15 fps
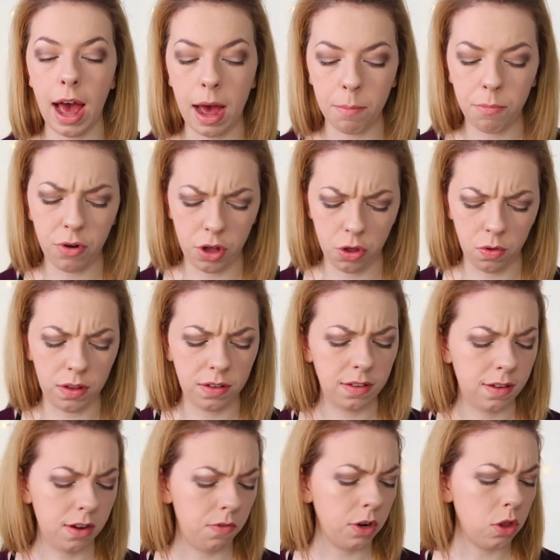I'm pretty sure this
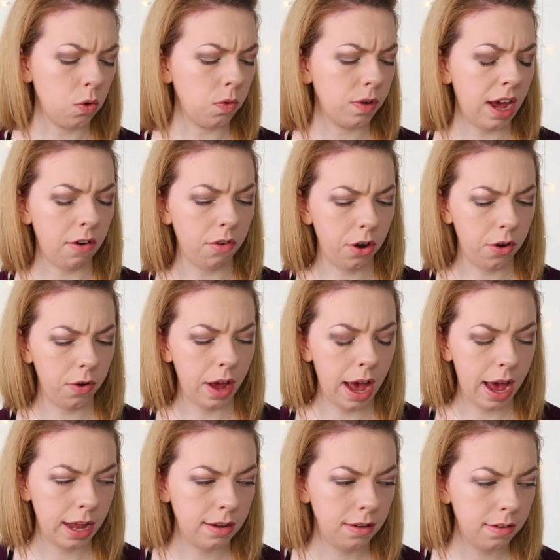is the original tarot,
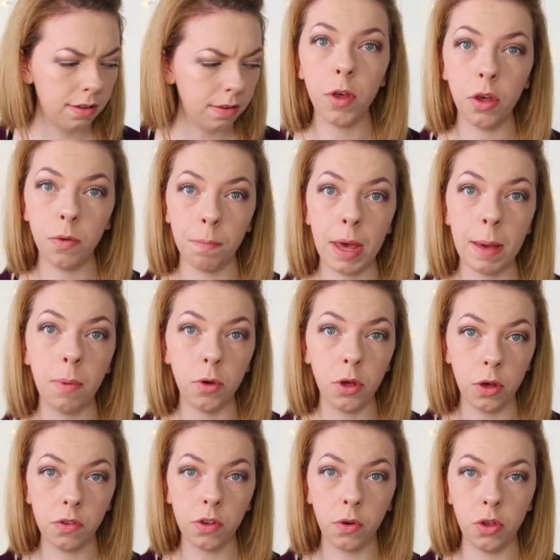and people
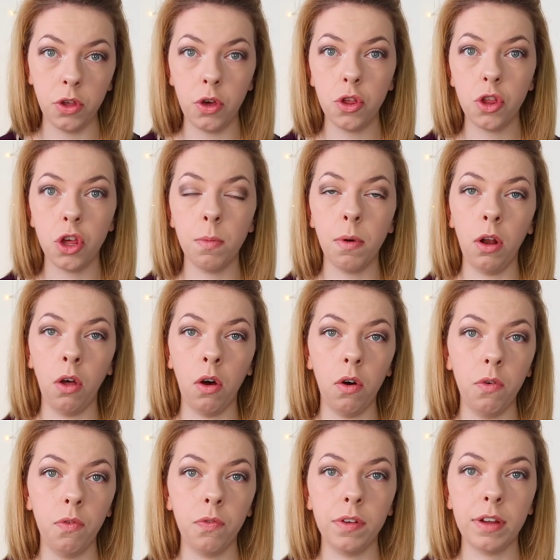use it on YouTube. A
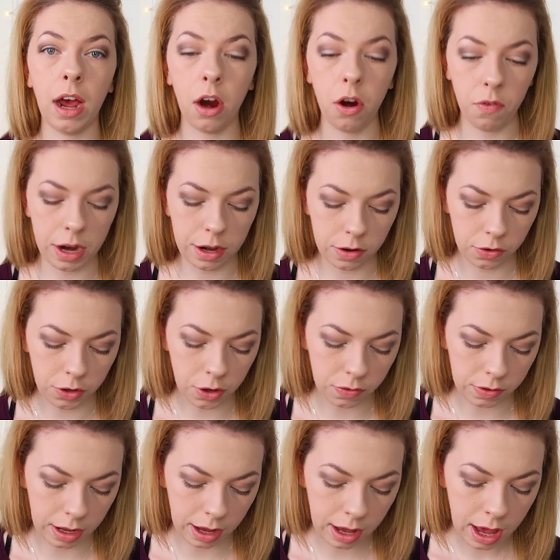lot of tarot readers
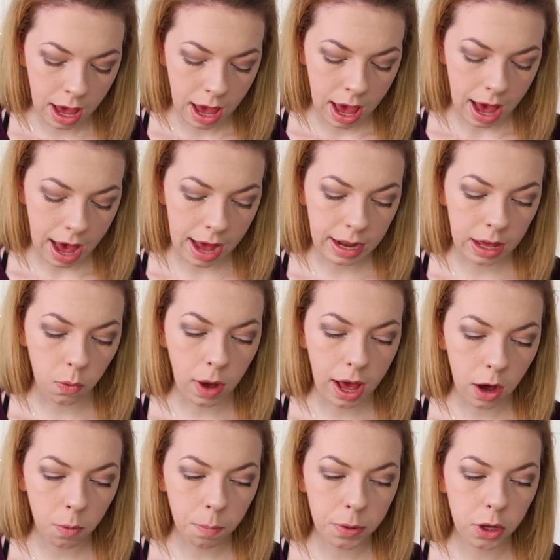use it, and it will
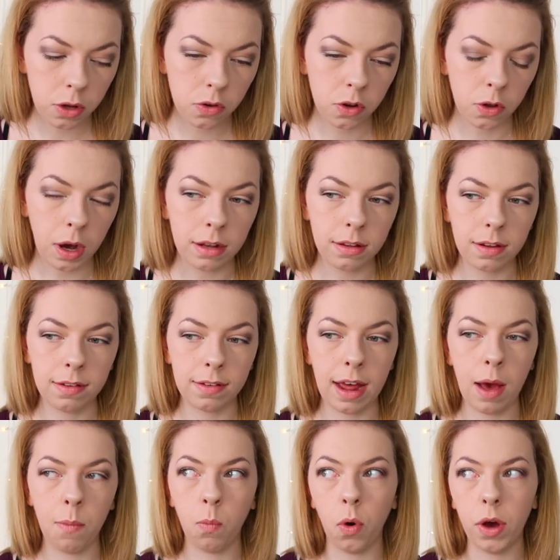help you to
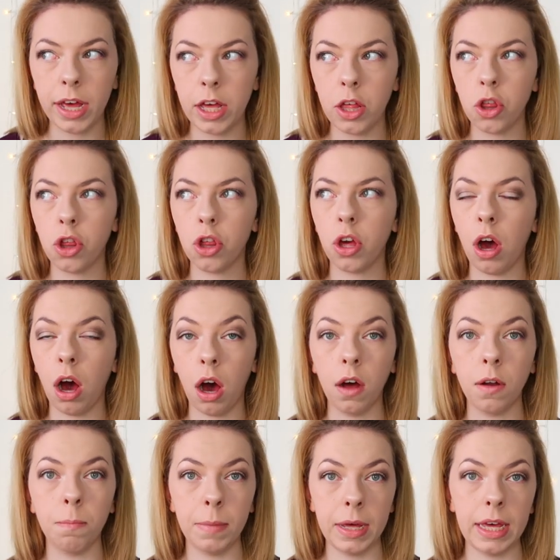understand what each
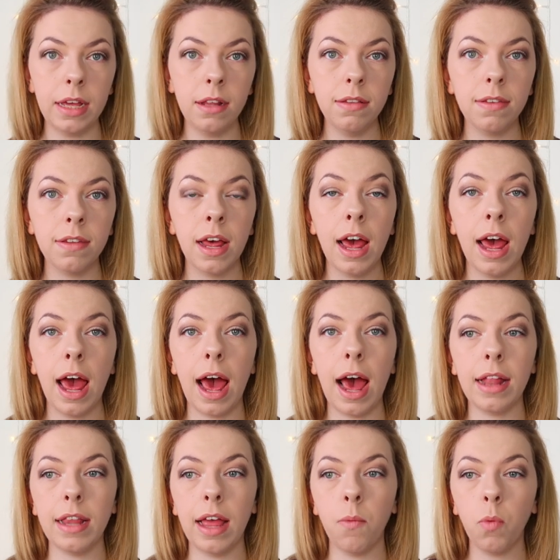card means.
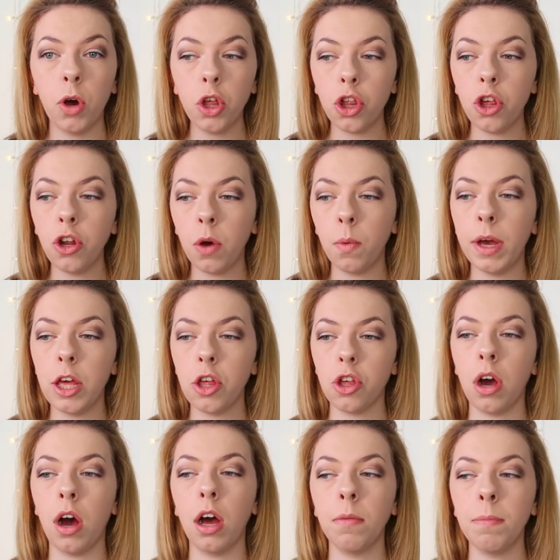And then once you know what
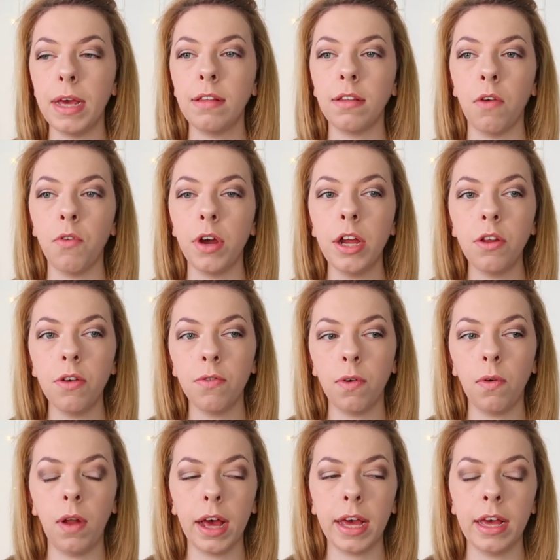each card means, I really do
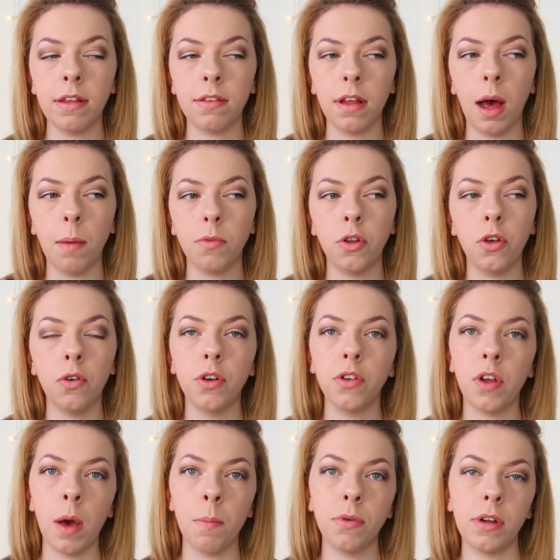feel like it's up to your
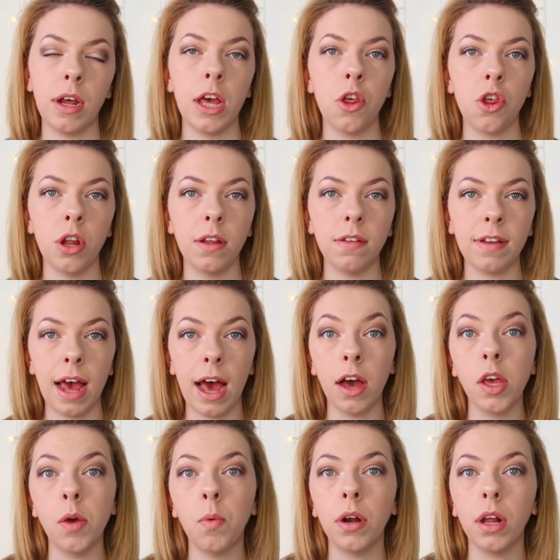interpretation as to how
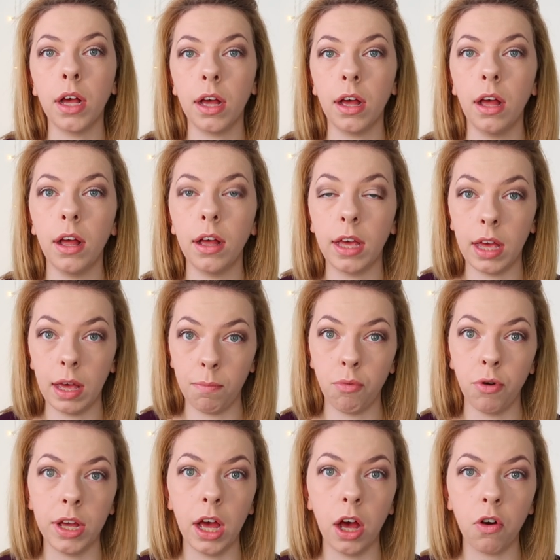you want to
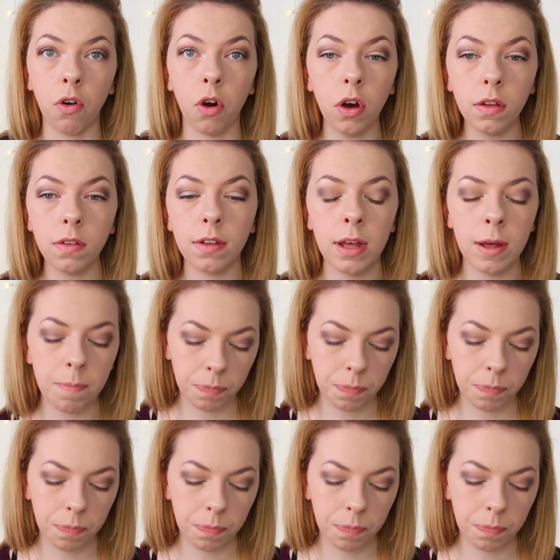bring it across.